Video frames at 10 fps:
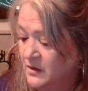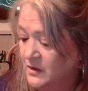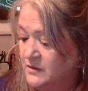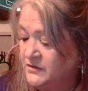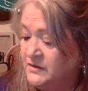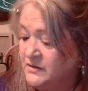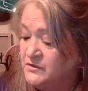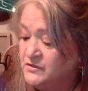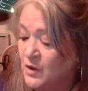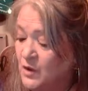You've done
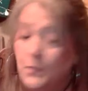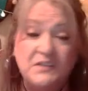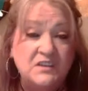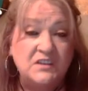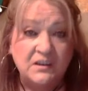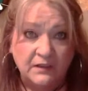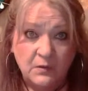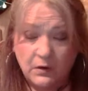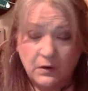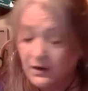so much
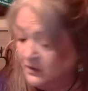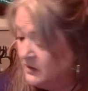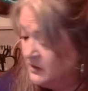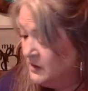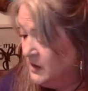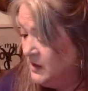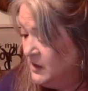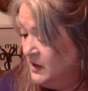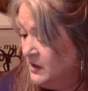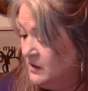healing work.
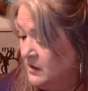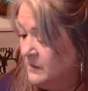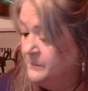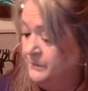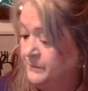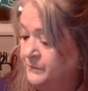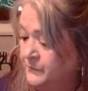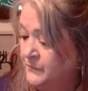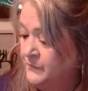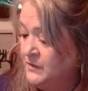Um,
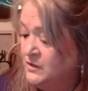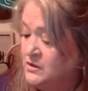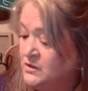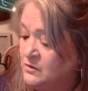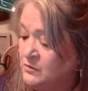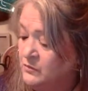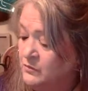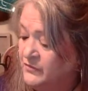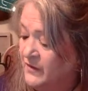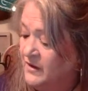you've
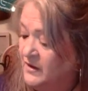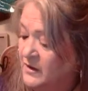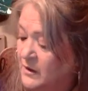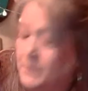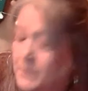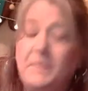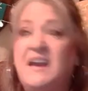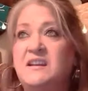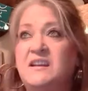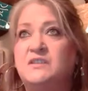
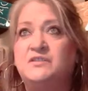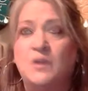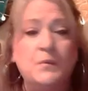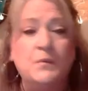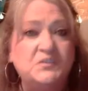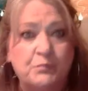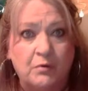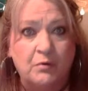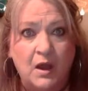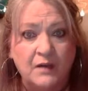made so much
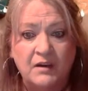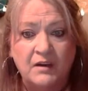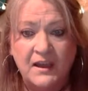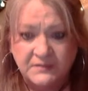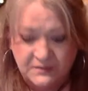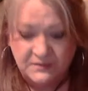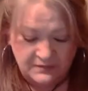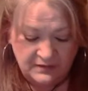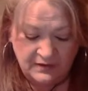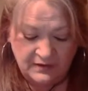progress.
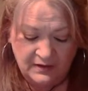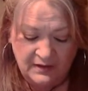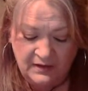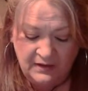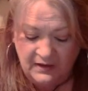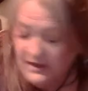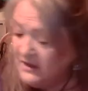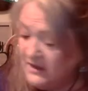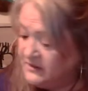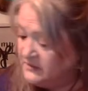
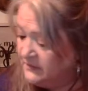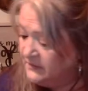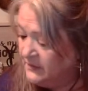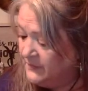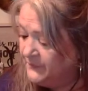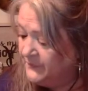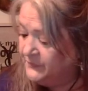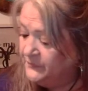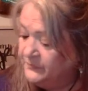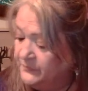And
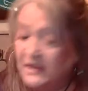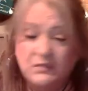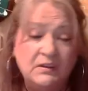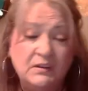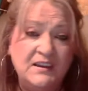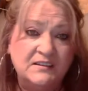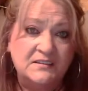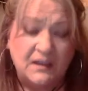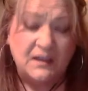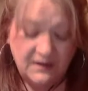that's really
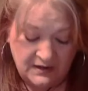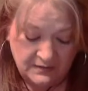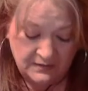exciting.